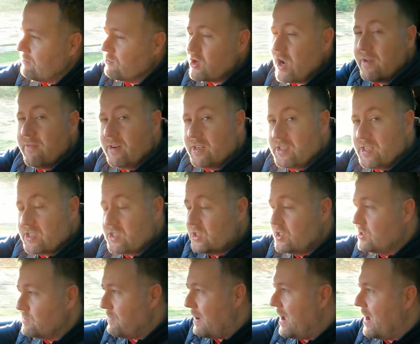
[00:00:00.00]
driver
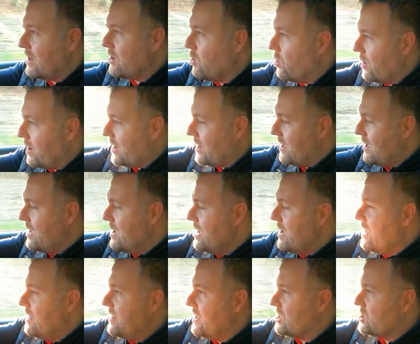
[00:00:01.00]
assistance pack on
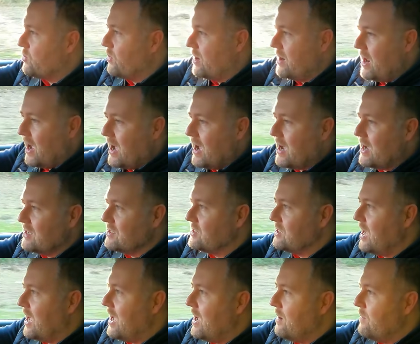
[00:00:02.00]
it, this one has